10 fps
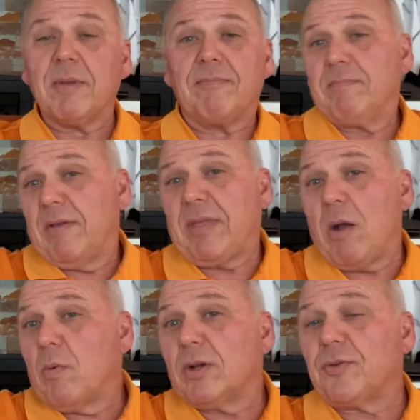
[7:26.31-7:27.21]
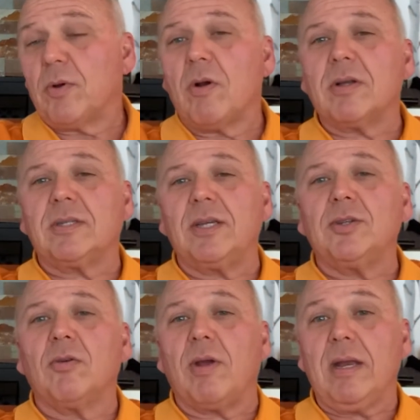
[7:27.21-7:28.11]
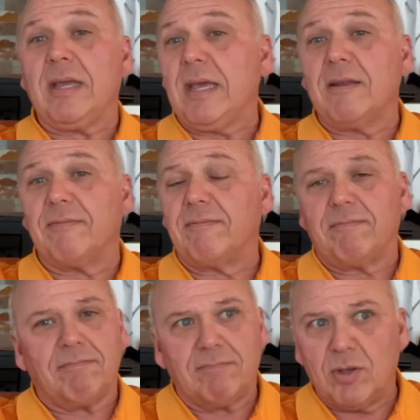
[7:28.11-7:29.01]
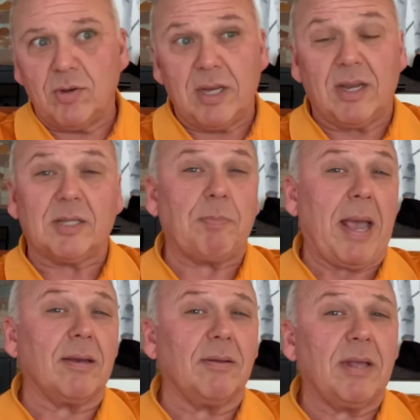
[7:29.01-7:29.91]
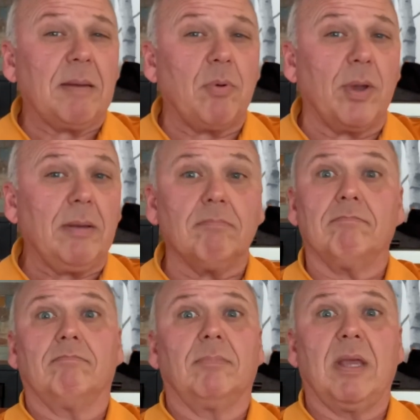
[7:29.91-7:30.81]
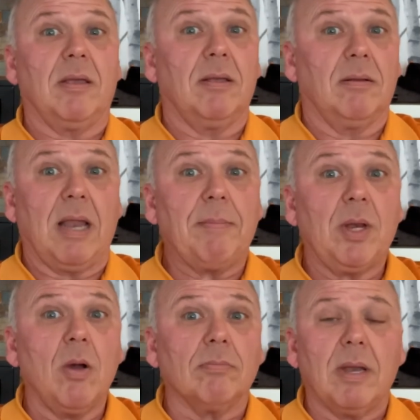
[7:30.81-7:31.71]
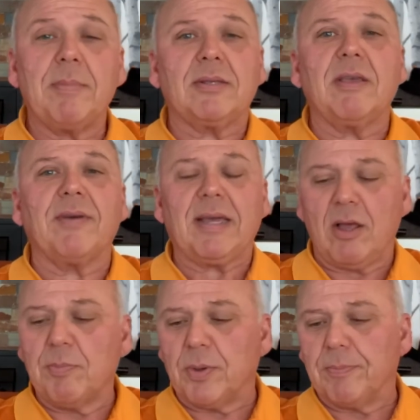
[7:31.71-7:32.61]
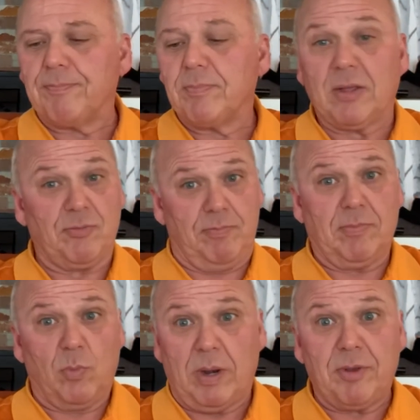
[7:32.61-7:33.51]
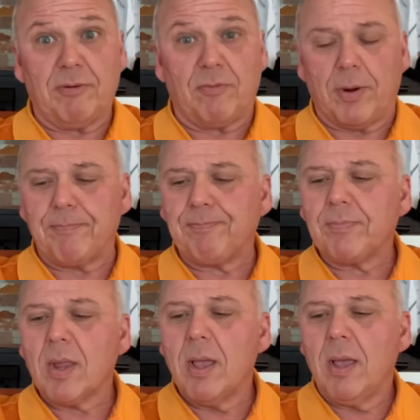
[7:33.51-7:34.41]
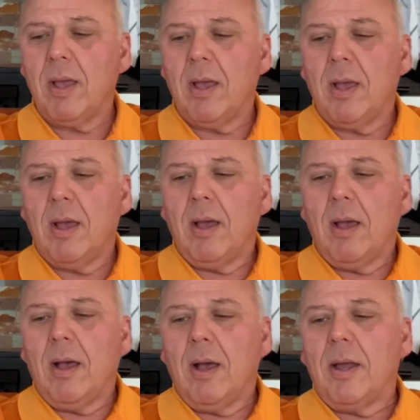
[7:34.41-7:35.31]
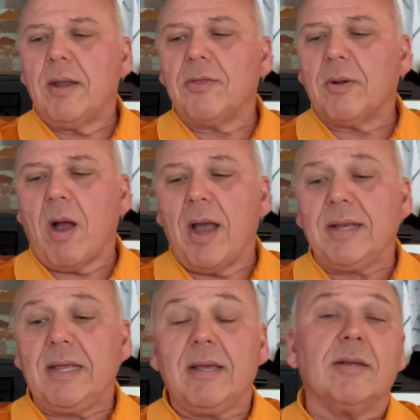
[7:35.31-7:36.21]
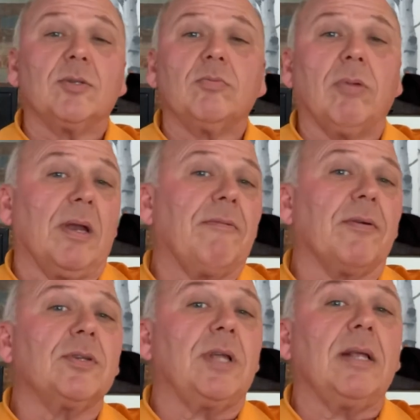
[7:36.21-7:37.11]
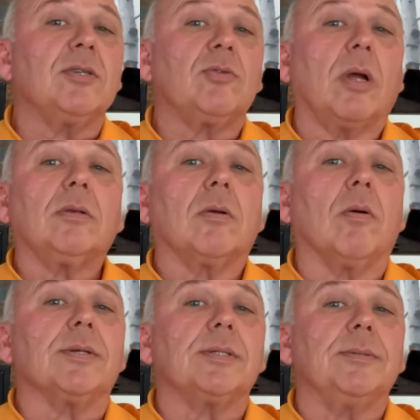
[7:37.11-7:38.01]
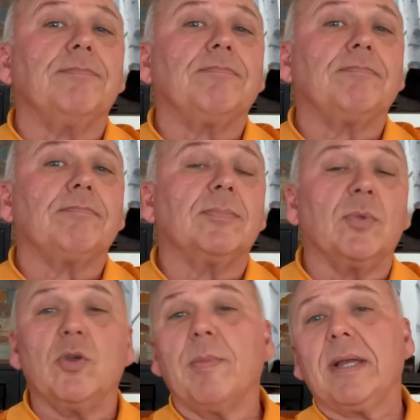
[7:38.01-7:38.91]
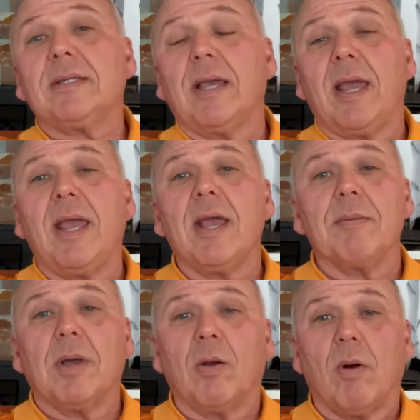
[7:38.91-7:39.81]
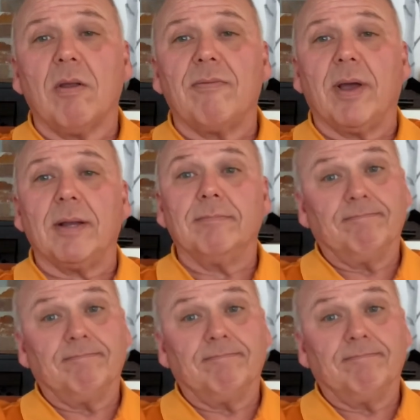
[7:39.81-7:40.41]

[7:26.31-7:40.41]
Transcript: If that works for your organization, great. Again, if you need to expand on that point, let me know. Let me see if I can help you. That's what I'm here for. Another idea is run a first aid instructor course. You may say, hey, I'm not qualified.